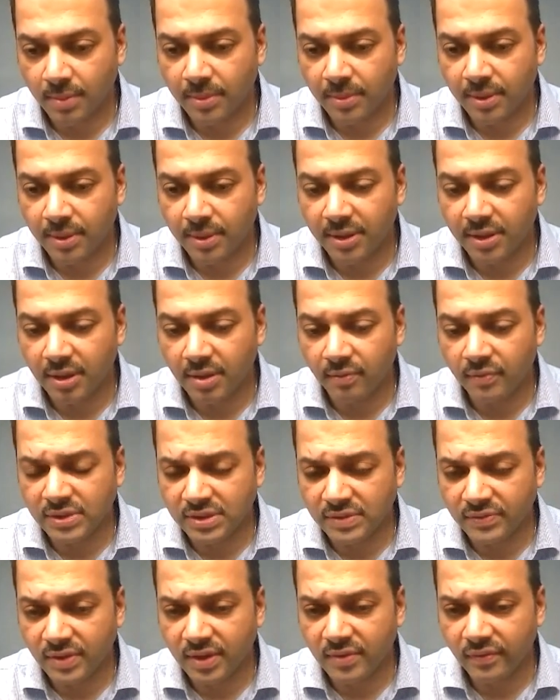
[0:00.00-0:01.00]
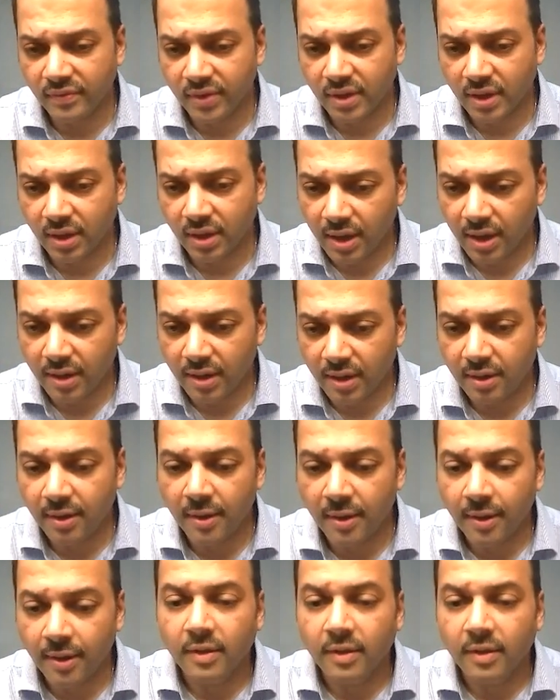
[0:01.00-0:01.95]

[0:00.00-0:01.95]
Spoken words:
capita income, which is where we are,